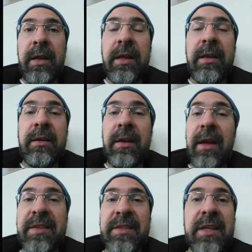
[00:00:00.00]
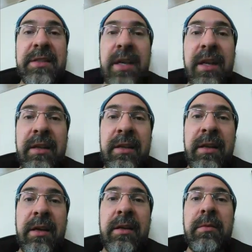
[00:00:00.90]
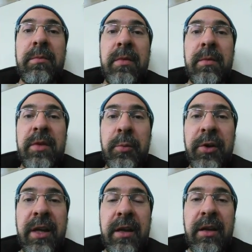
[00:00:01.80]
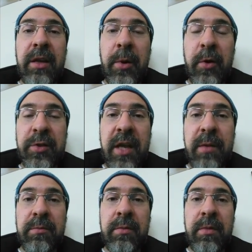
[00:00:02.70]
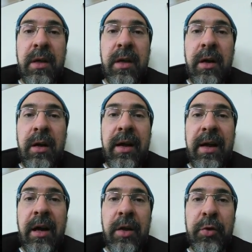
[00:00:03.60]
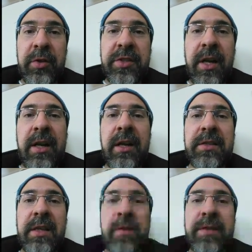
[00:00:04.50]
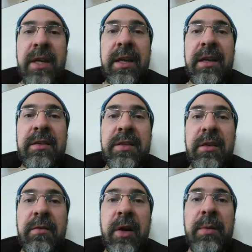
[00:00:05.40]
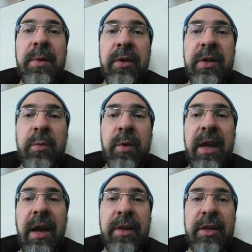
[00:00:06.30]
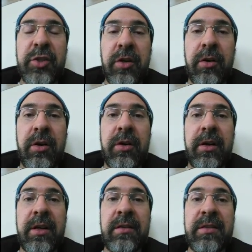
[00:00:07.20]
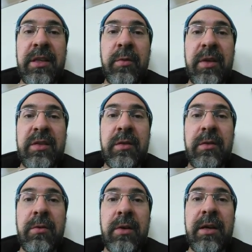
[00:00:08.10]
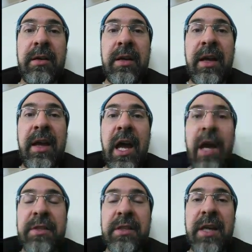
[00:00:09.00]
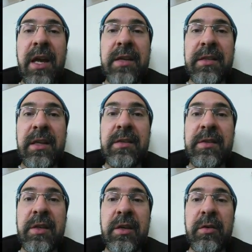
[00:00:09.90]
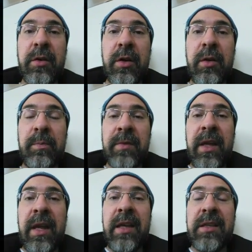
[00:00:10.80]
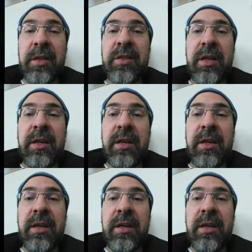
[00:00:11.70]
he, as I said in the post game on Thursday night against San Jose, he's a very big reason why the Avalanche are continuing to have success. He's looked